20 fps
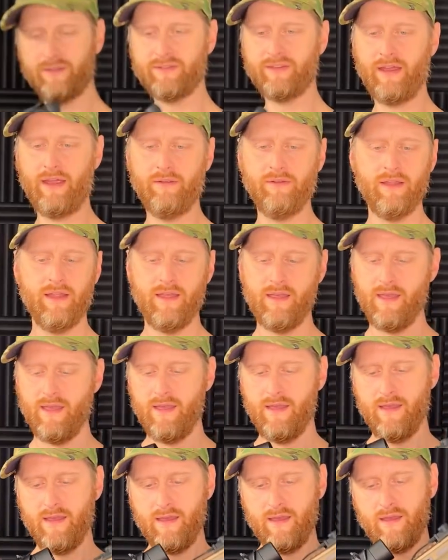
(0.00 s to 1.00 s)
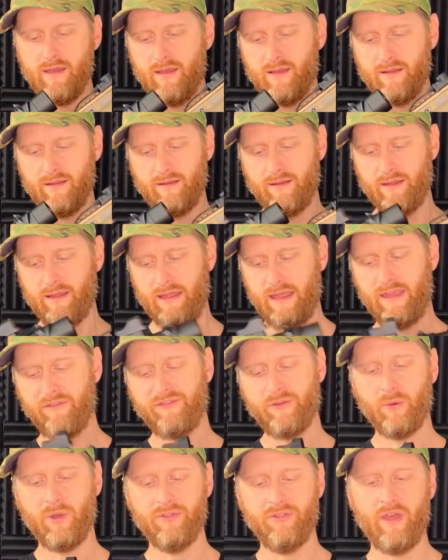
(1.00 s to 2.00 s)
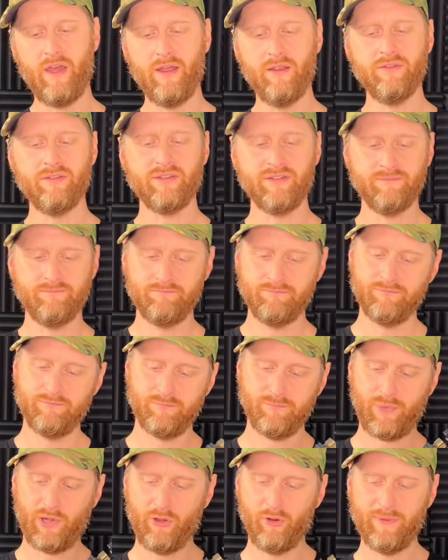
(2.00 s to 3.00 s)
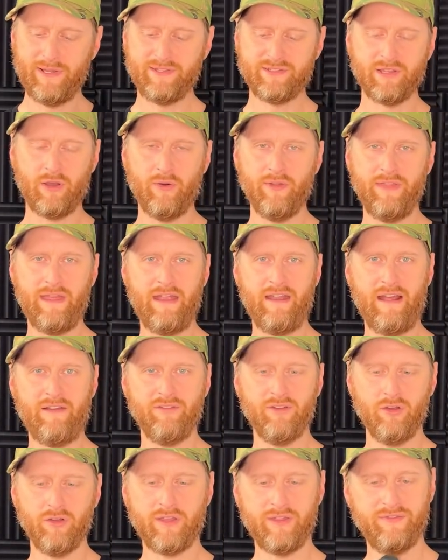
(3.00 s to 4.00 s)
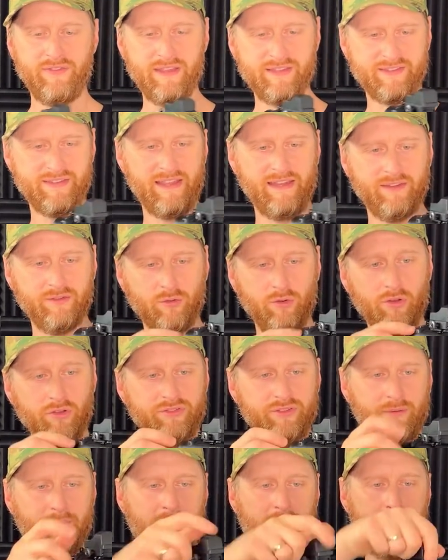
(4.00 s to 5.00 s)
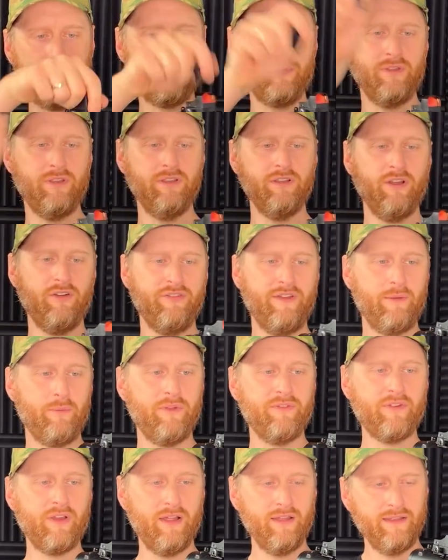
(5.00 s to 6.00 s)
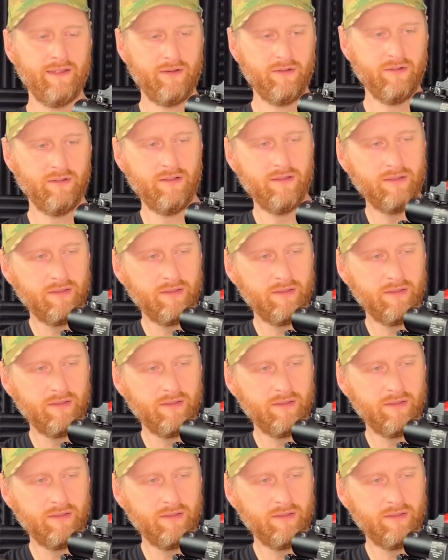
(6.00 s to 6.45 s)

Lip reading: So if you want those, by all means go on there and have a look. This thing's awesome, absolutely love it. We've got a little